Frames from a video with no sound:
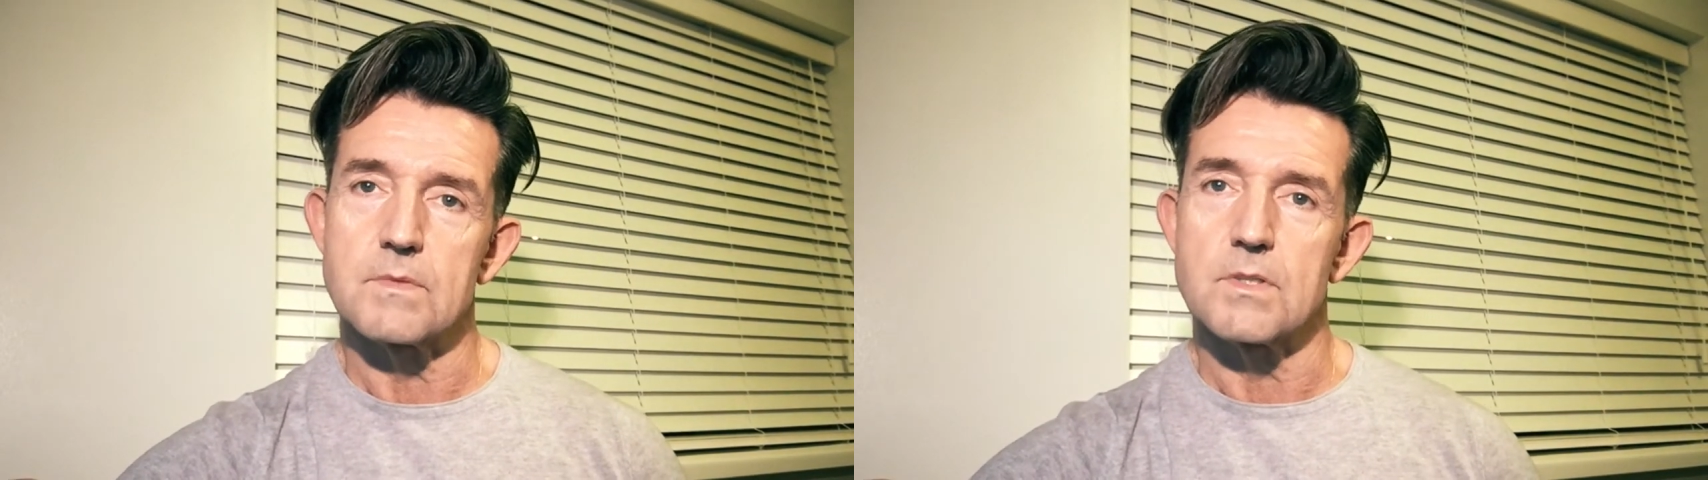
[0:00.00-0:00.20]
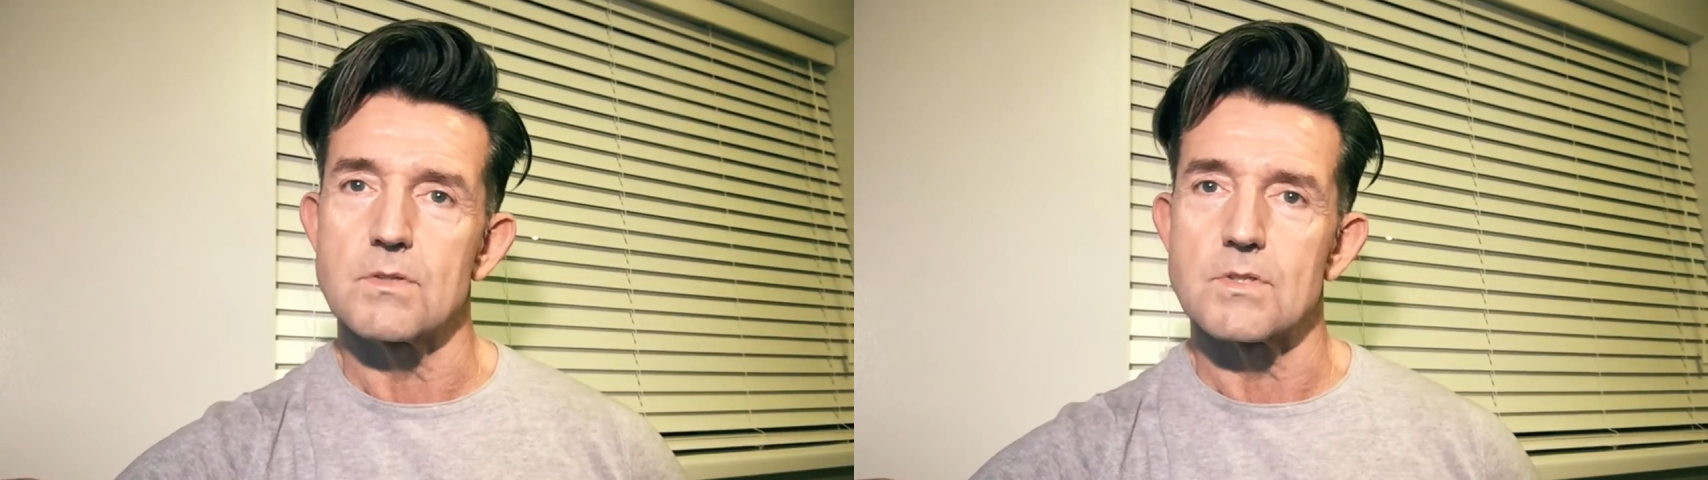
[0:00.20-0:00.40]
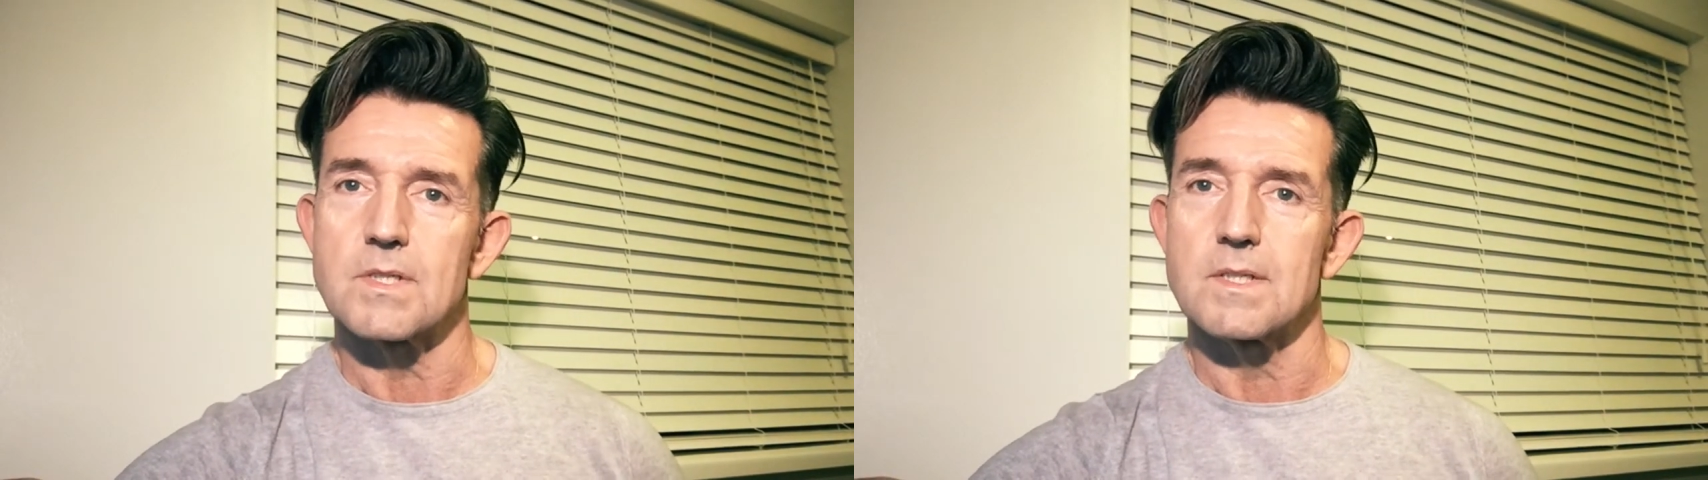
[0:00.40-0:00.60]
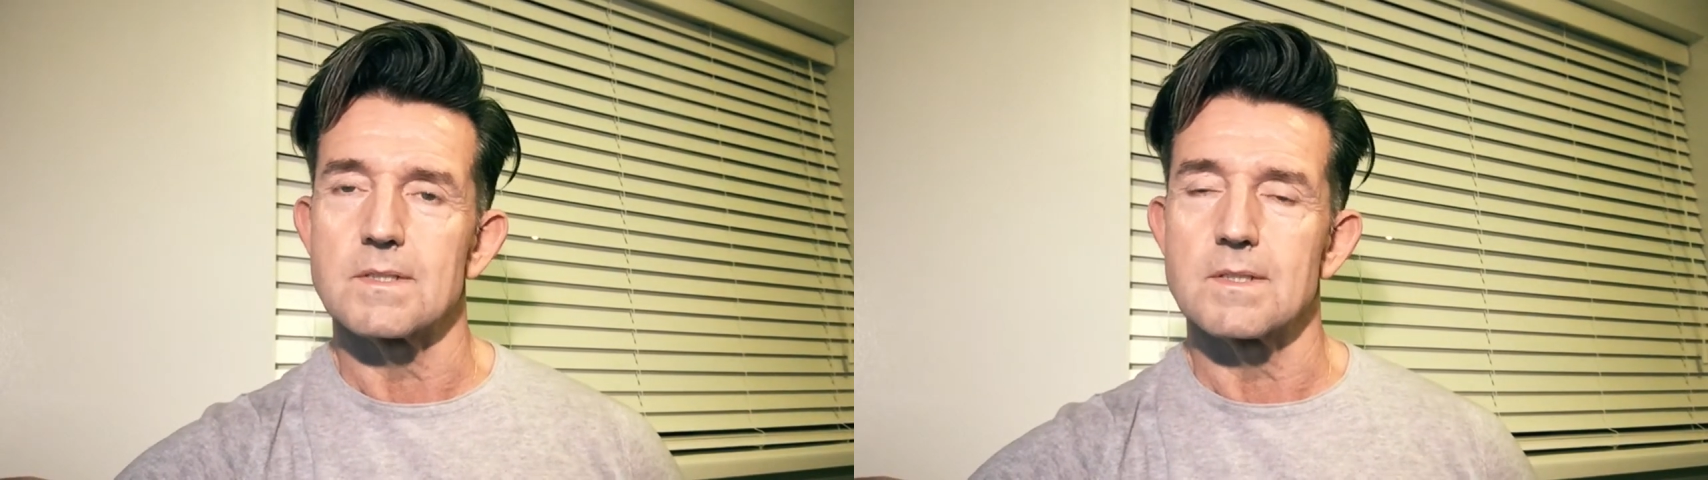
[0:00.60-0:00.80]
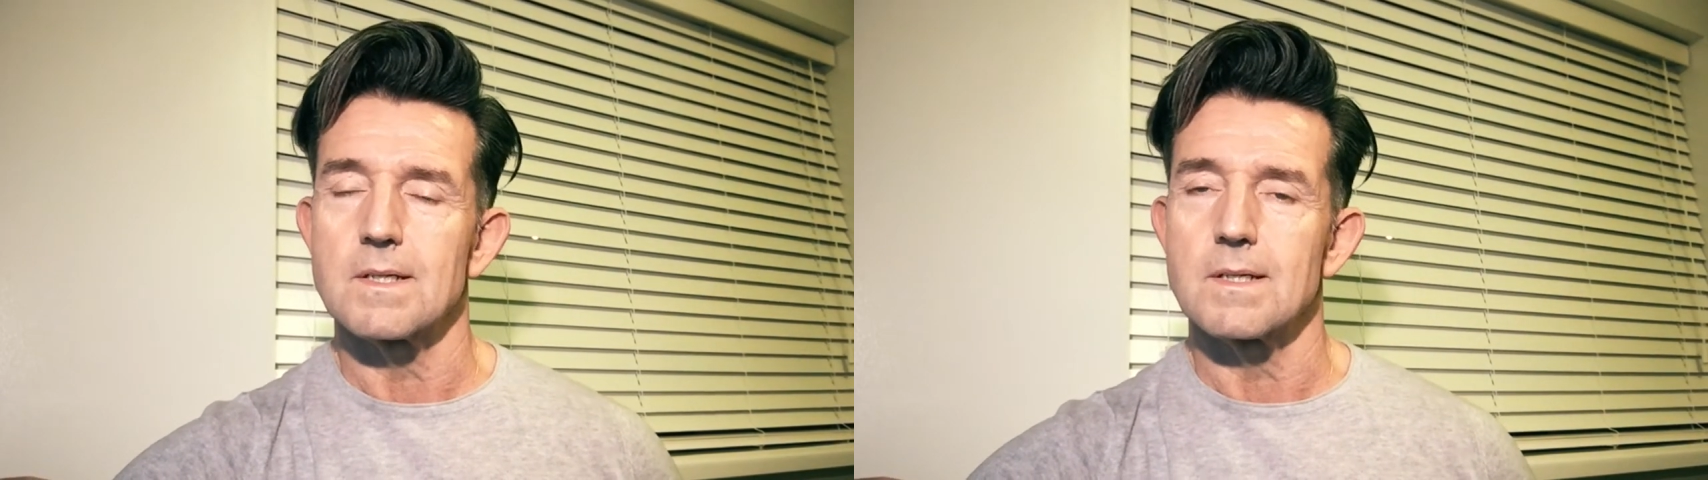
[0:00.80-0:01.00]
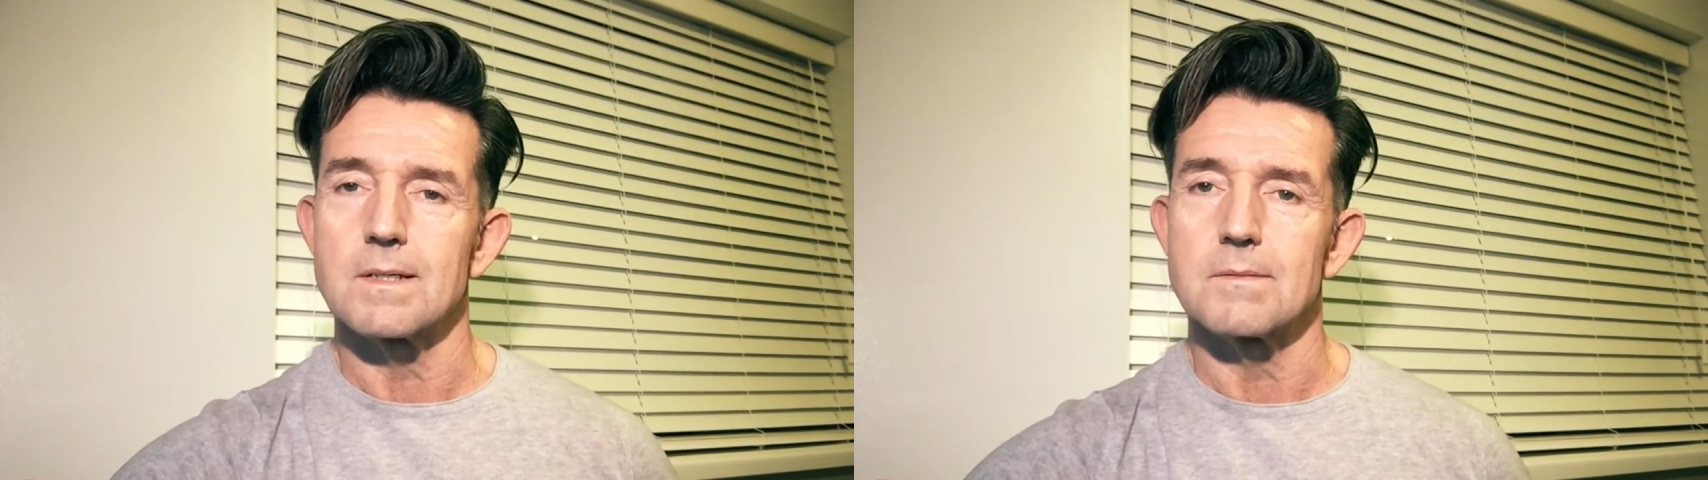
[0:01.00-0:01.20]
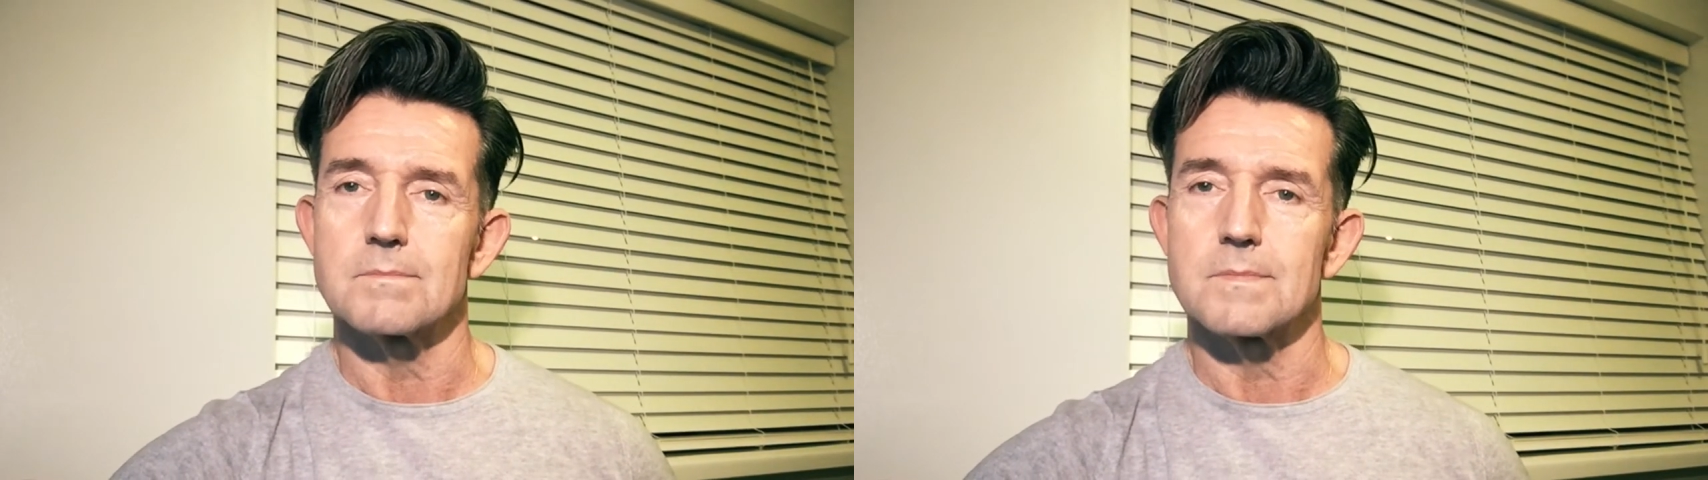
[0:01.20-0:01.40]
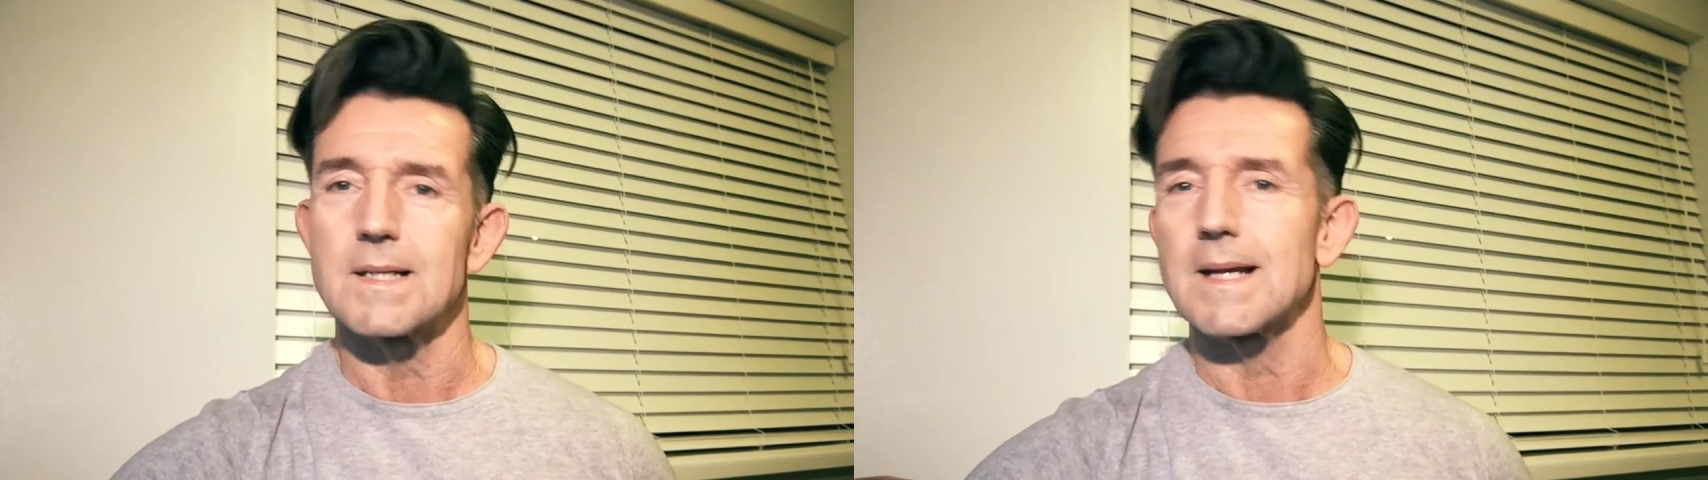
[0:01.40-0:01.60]
using
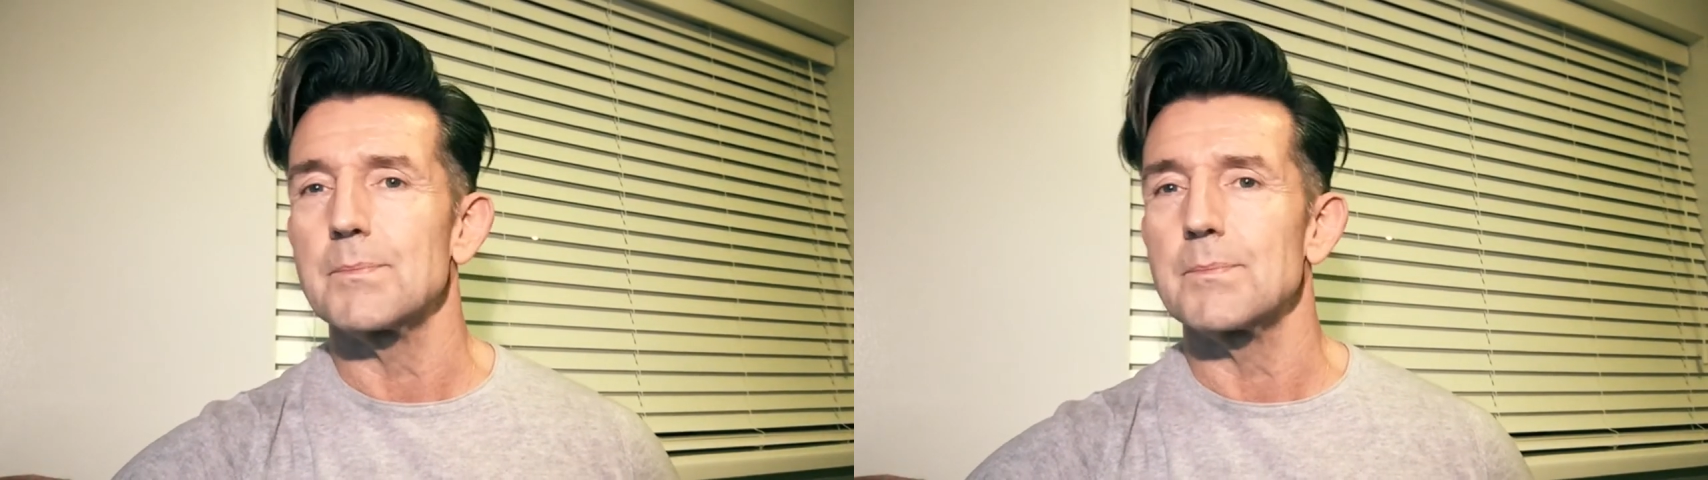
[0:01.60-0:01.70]
an